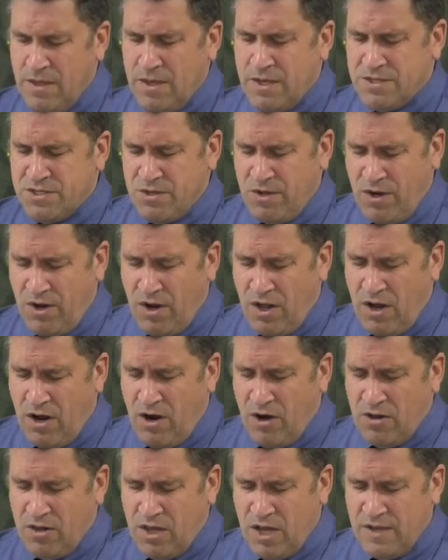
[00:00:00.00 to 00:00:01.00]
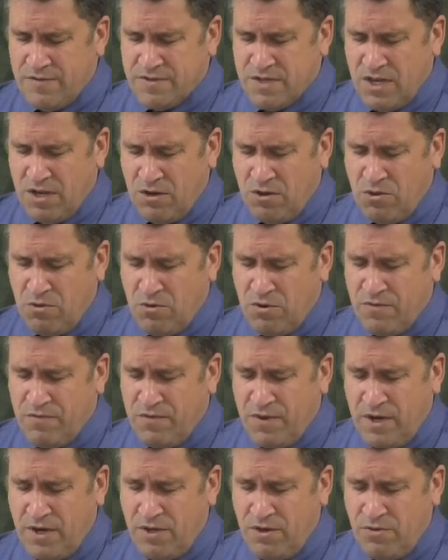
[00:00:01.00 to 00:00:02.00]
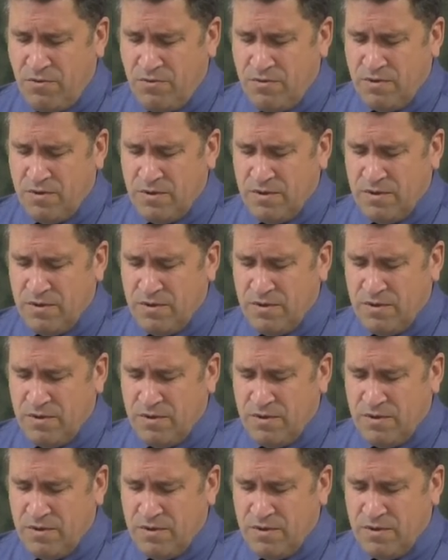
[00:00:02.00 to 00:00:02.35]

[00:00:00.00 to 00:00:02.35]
so that our lives can glorify you.